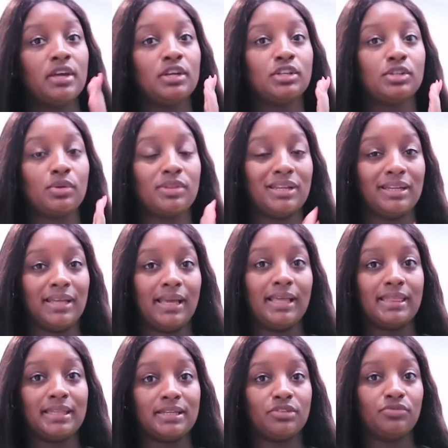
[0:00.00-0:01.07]
So the
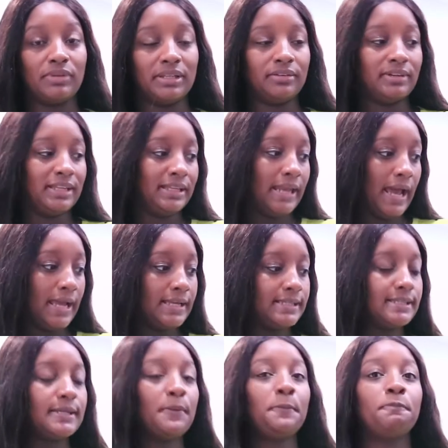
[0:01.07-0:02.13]
length is really really
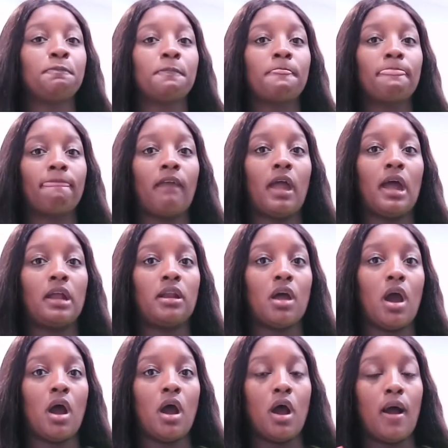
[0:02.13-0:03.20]
nice and
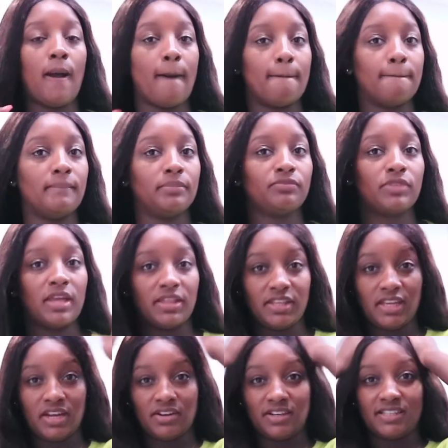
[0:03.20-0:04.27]
um the
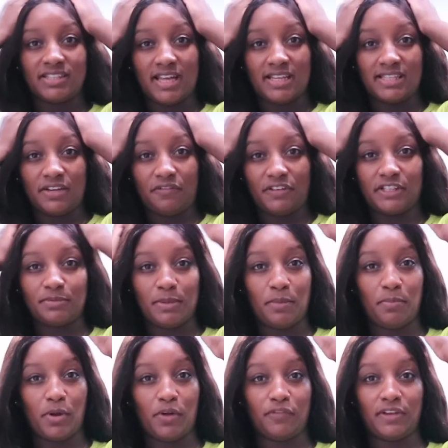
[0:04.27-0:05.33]
hair is nice it fits me
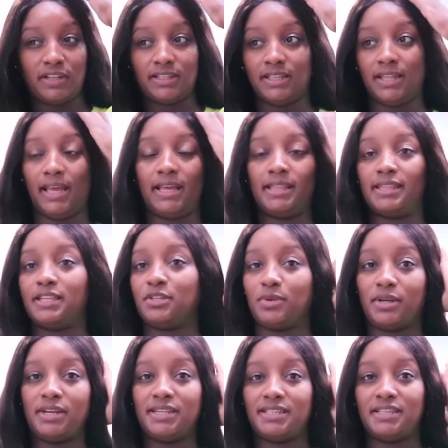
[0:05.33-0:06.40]
perfectly like this
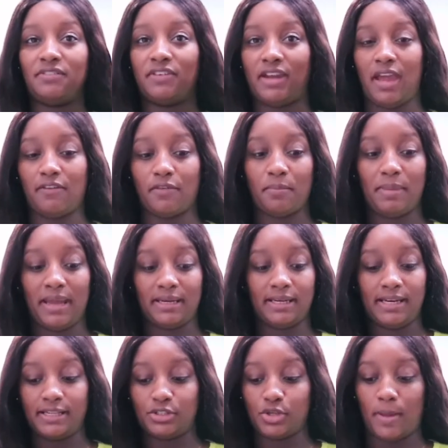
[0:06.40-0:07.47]
one doesn't even have a band
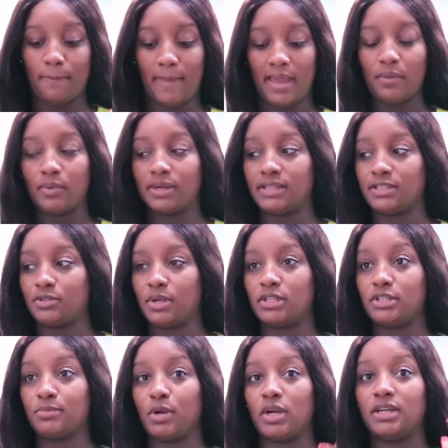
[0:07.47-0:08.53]
in it so i might wear this one
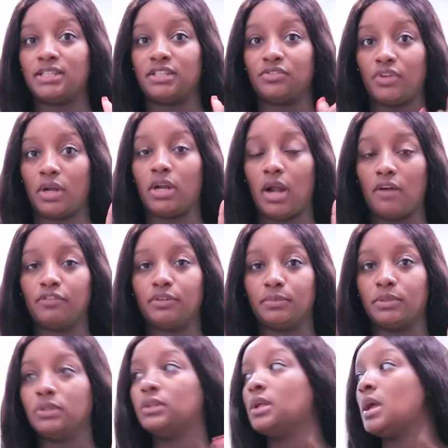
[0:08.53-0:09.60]
tomorrow because it's very
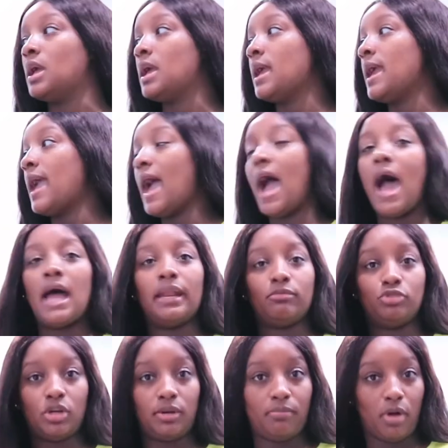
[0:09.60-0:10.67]
comfortable and i'm
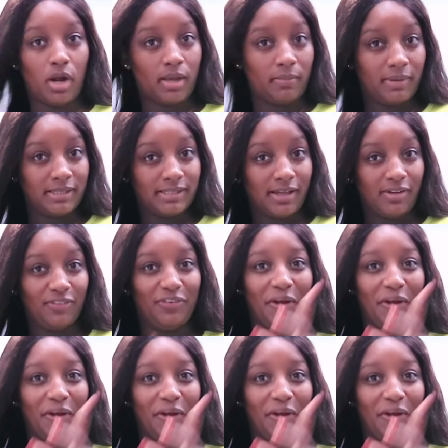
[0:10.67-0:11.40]
trying to market myself